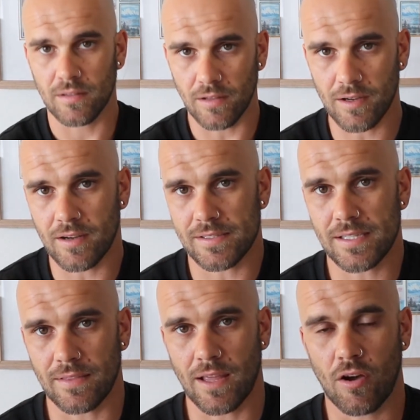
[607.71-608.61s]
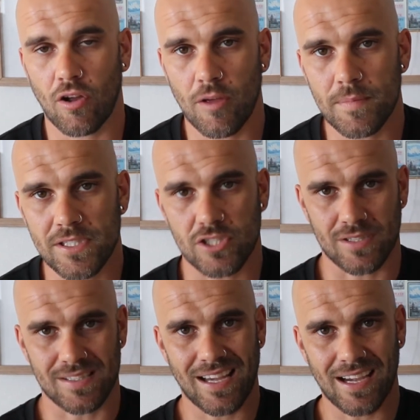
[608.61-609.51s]
Like I said, that hollow
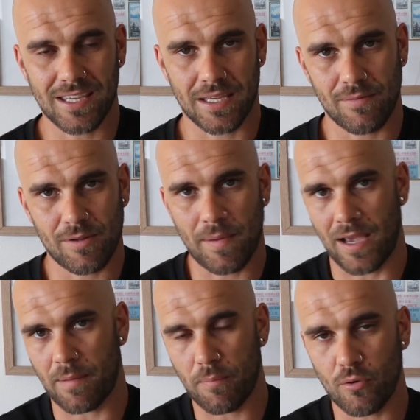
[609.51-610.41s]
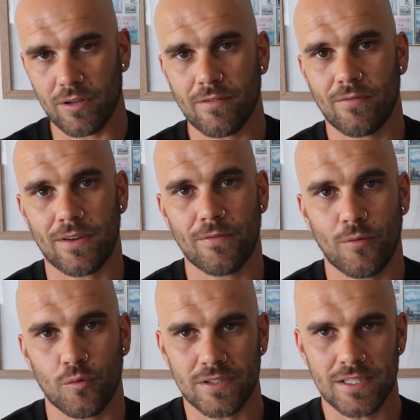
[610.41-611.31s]
position, tuck your hips back, point your feet
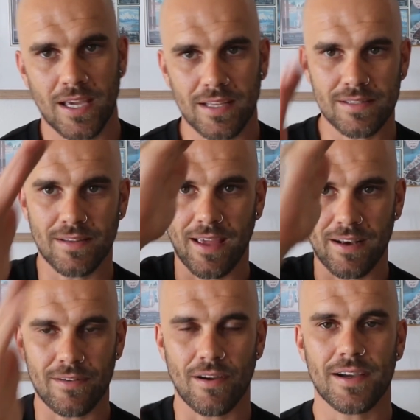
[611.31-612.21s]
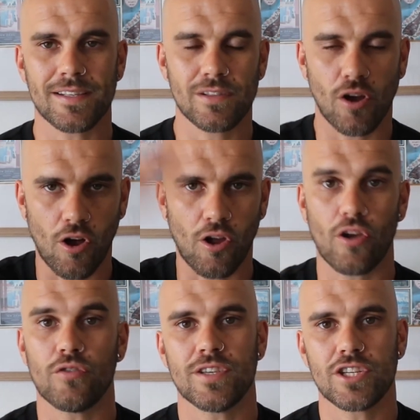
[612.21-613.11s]
forwards, get into that nice
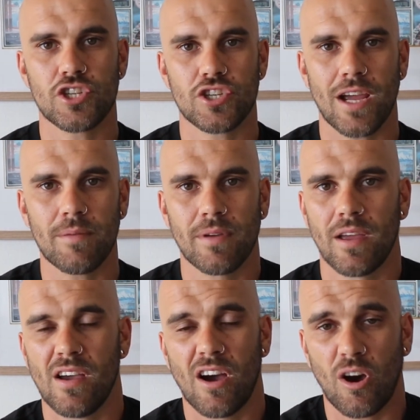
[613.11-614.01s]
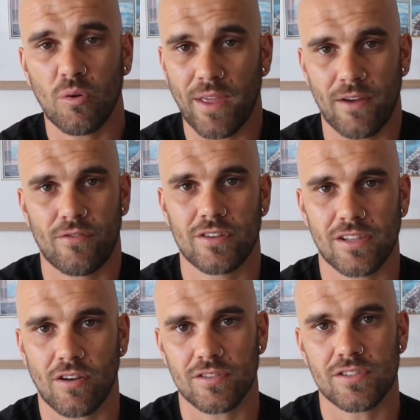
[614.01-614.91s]
hollow disc shape. Hold that for as
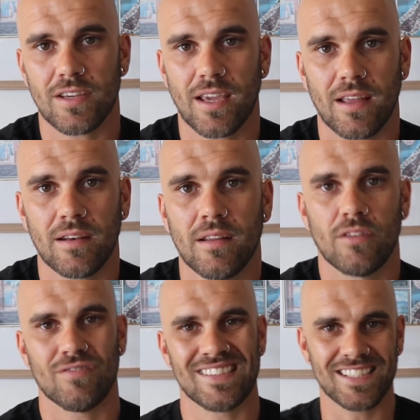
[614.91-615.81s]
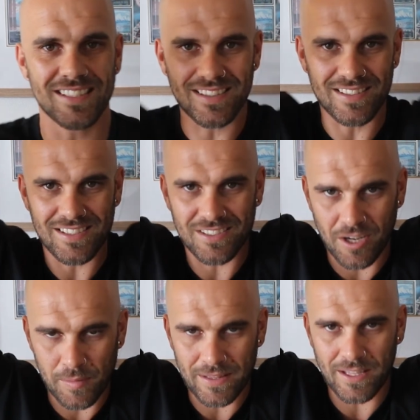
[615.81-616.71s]
long as you can. The resistance is
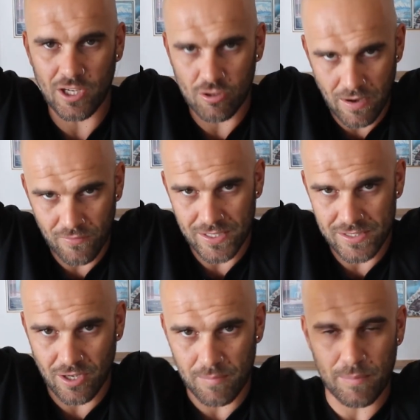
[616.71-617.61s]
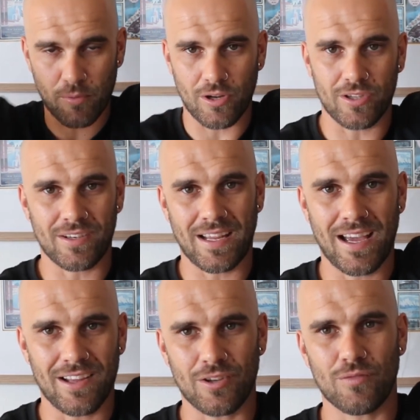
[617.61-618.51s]
gonna be there, gravity's gonna be pulling you
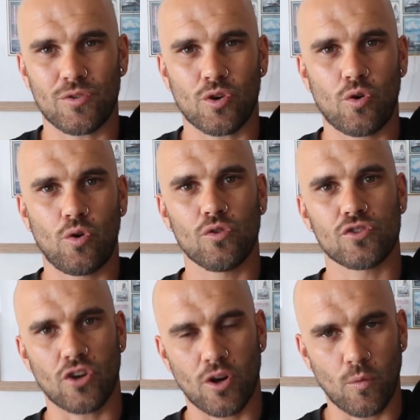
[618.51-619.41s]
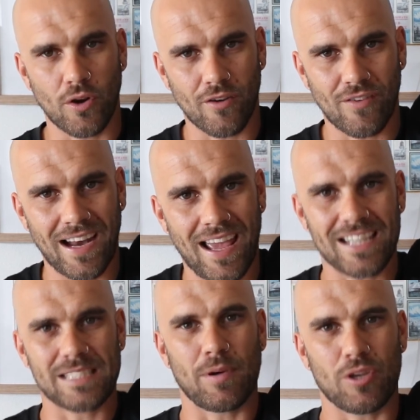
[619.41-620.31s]
down, your core's gonna wanna
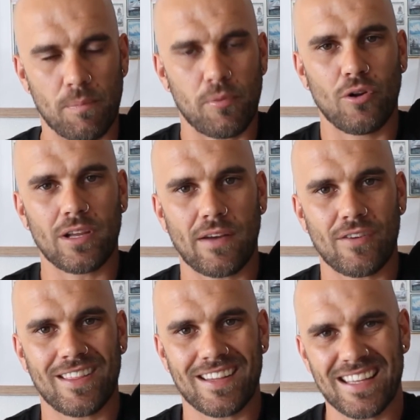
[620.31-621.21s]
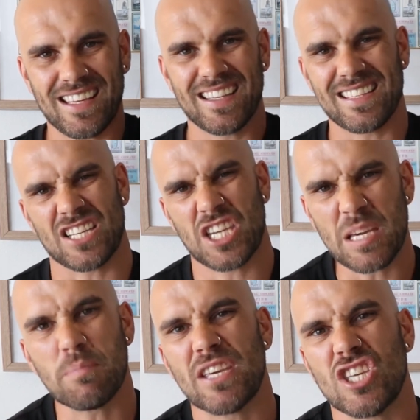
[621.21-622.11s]
relax, but you're pulling everything in, you're
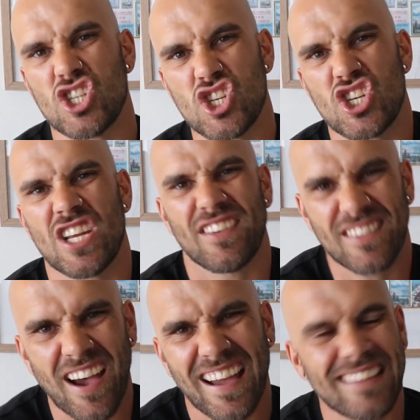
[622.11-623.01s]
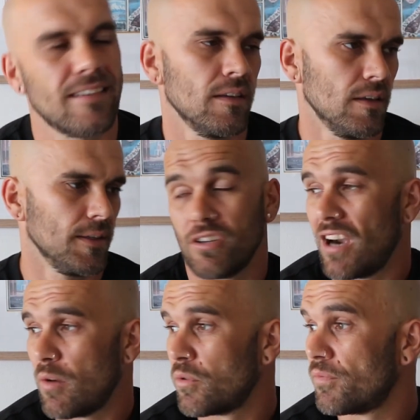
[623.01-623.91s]
keeping your shit tight. All
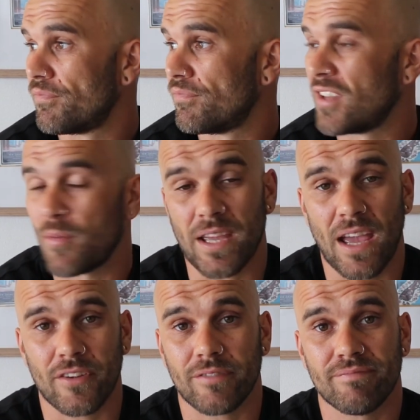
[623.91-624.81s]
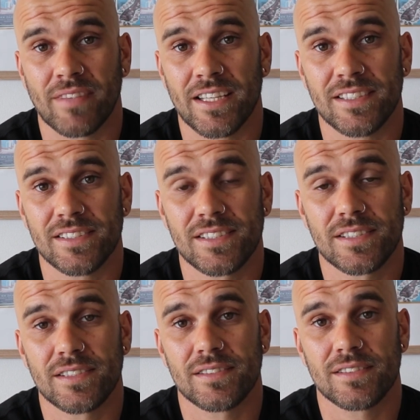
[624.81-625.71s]
right, well, there we have it.
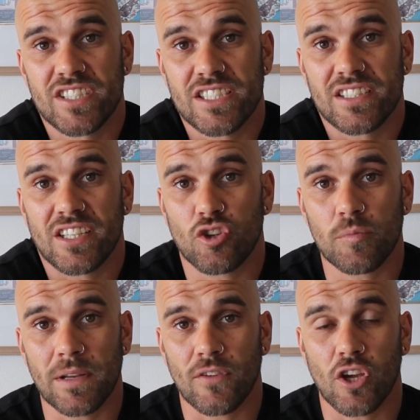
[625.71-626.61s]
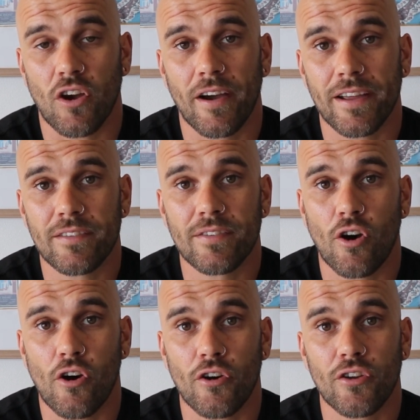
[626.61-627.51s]
There's just a little bit of a guide
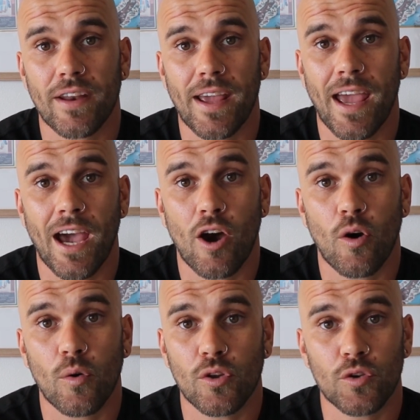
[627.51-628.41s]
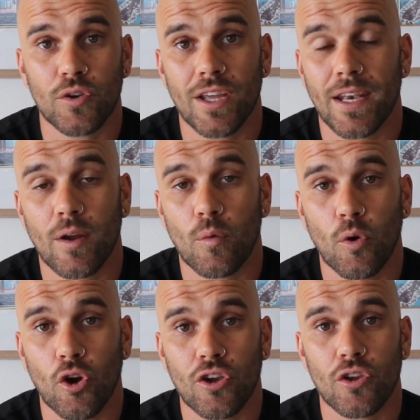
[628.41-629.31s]
on how you can
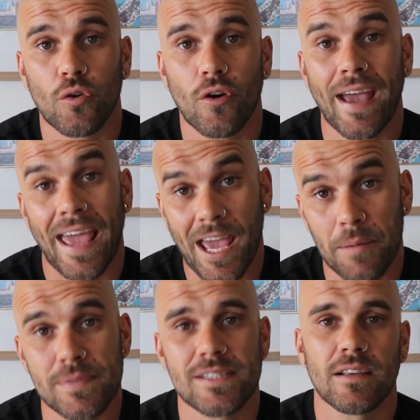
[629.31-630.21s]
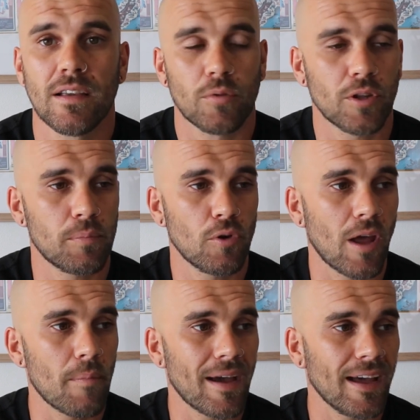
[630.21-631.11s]
work your abs with a
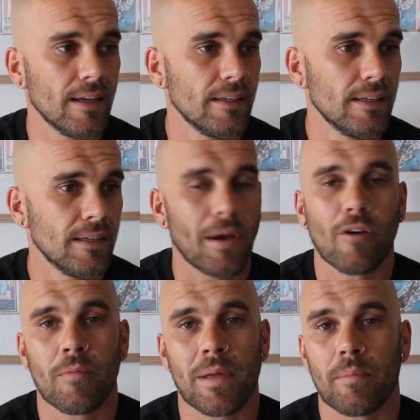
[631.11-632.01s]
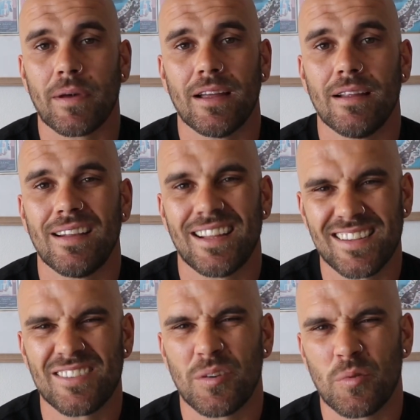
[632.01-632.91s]
pull-up bar. But remember,
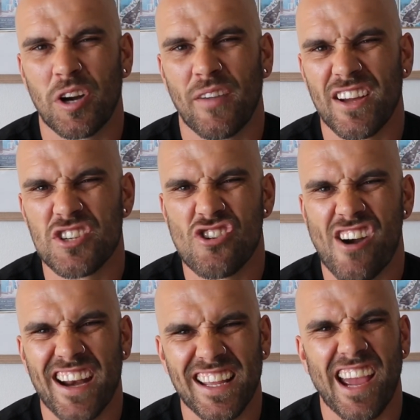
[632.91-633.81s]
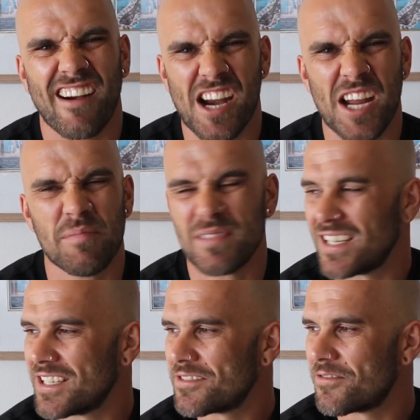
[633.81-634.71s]
let's not worry about training our abs.
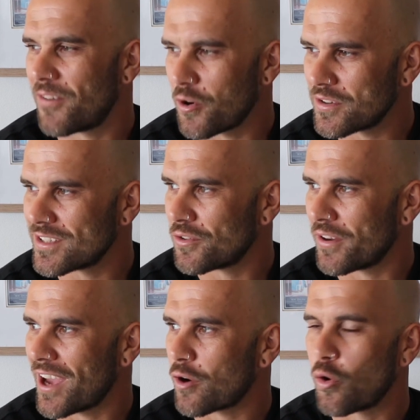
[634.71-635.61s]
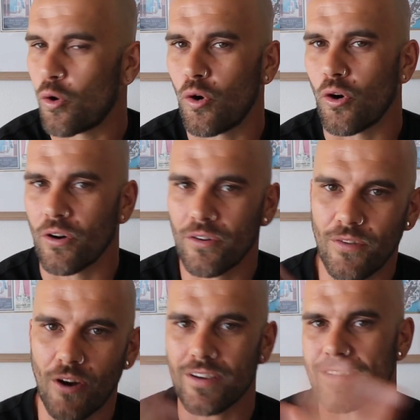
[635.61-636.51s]
Let's focus on our core,
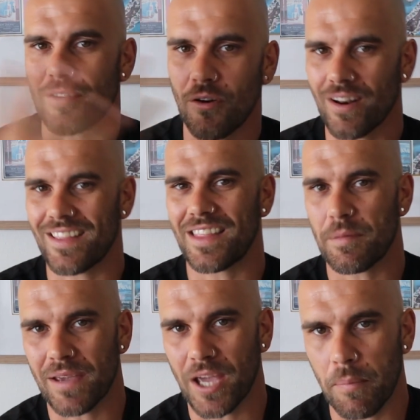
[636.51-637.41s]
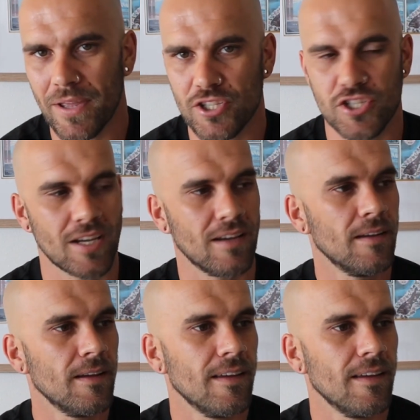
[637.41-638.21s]
focus on the bigger picture.